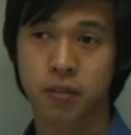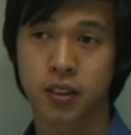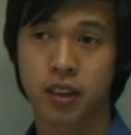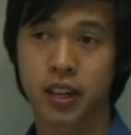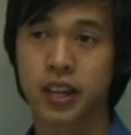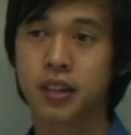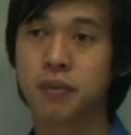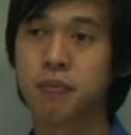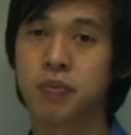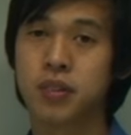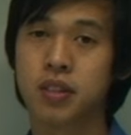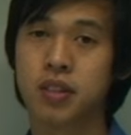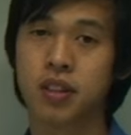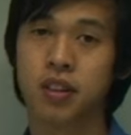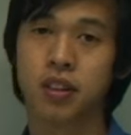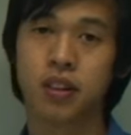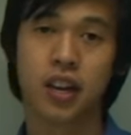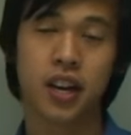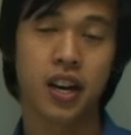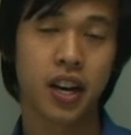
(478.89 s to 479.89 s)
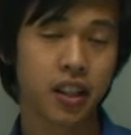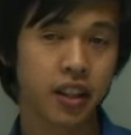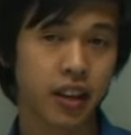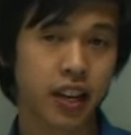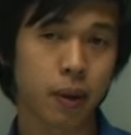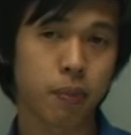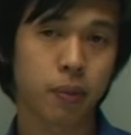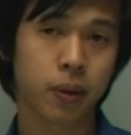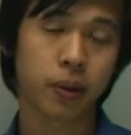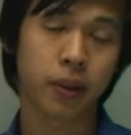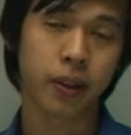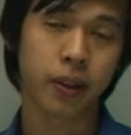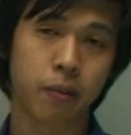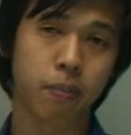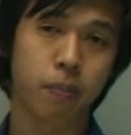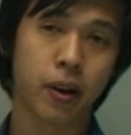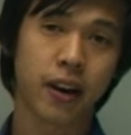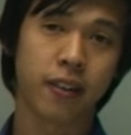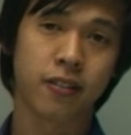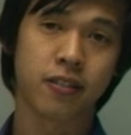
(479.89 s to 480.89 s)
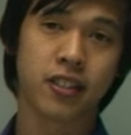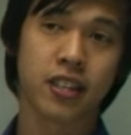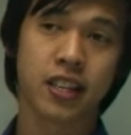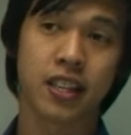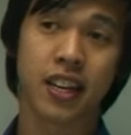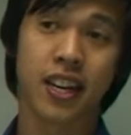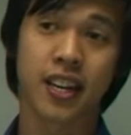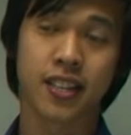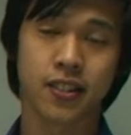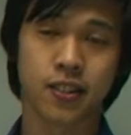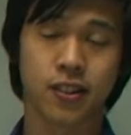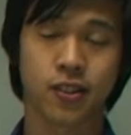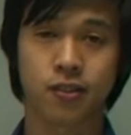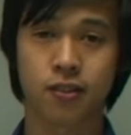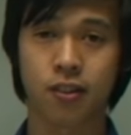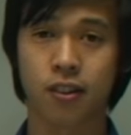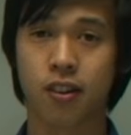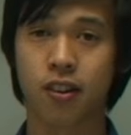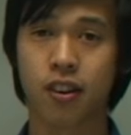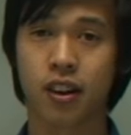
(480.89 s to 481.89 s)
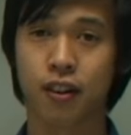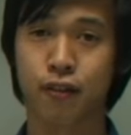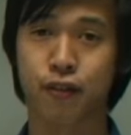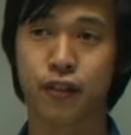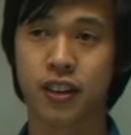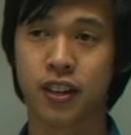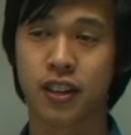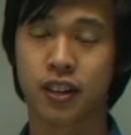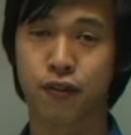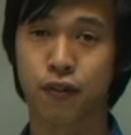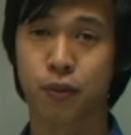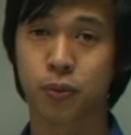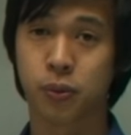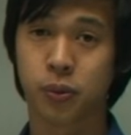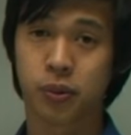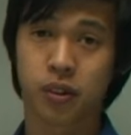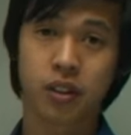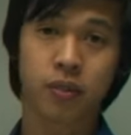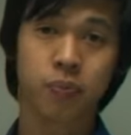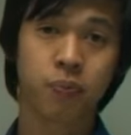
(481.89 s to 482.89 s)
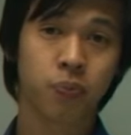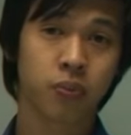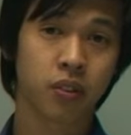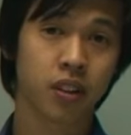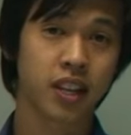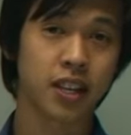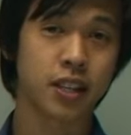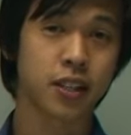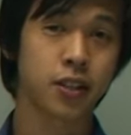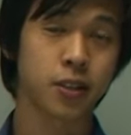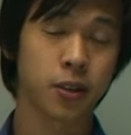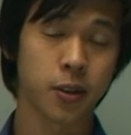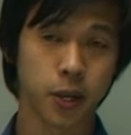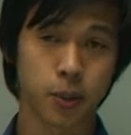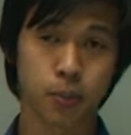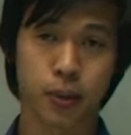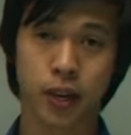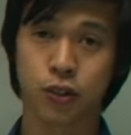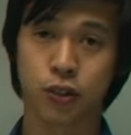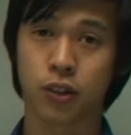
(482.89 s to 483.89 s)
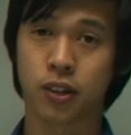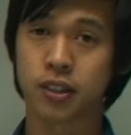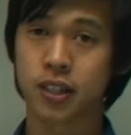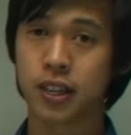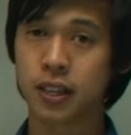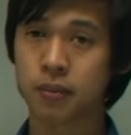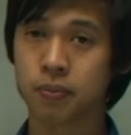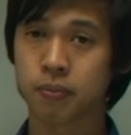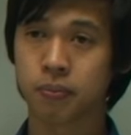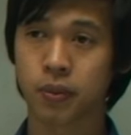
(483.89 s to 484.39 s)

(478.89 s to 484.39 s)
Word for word: Okay? So another chemical might have seen that has a strong affinity for water is sodium hydroxide,